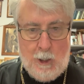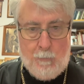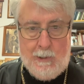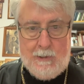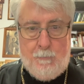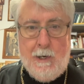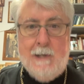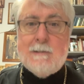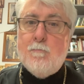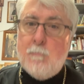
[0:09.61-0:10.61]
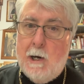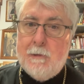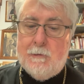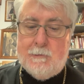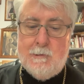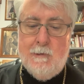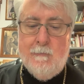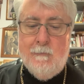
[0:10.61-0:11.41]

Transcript: Hoping that the past months